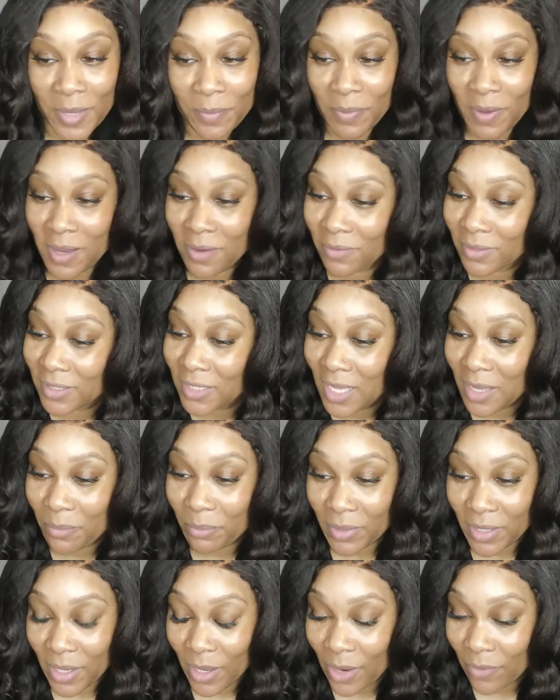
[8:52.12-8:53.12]
keep up with that
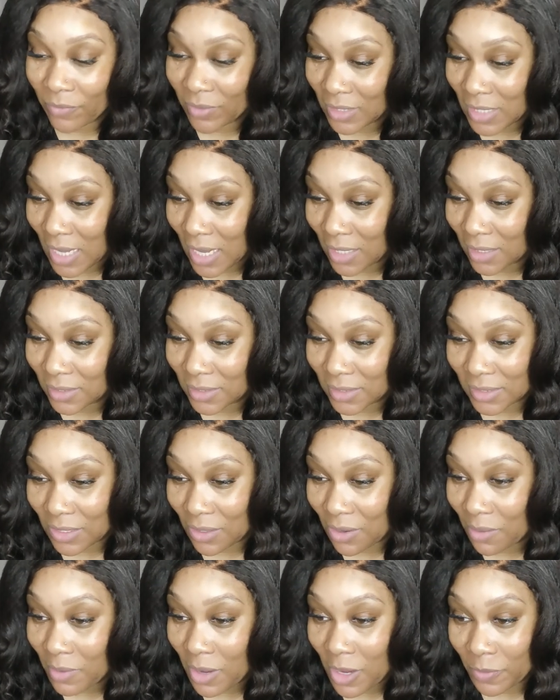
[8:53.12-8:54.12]
but EveryDollar so
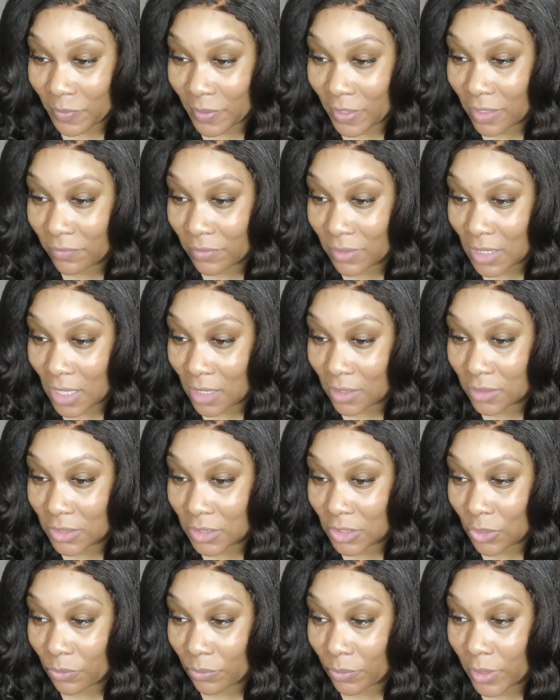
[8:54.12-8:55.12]
i'm hoping EveryDollar is
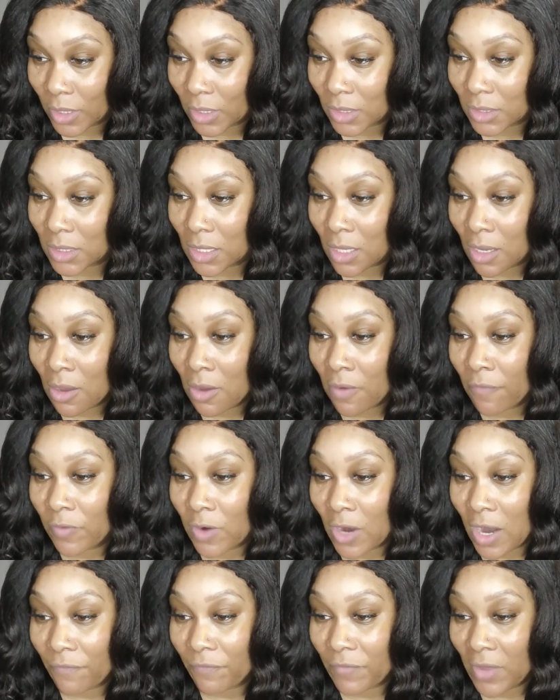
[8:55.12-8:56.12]
correct
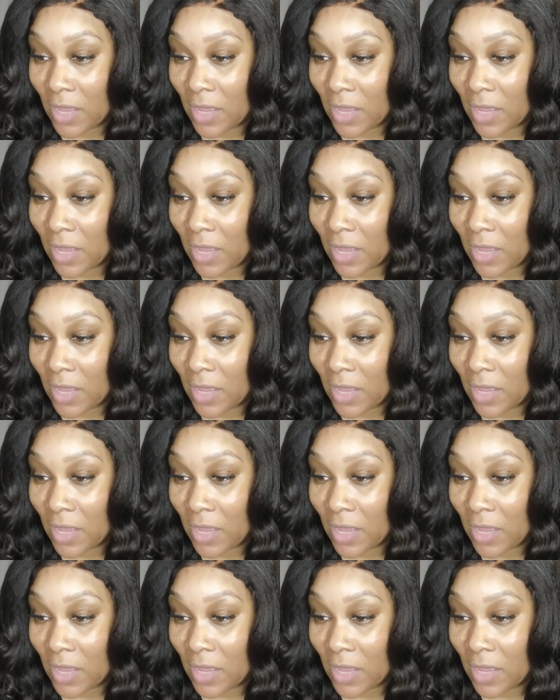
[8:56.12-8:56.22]
for our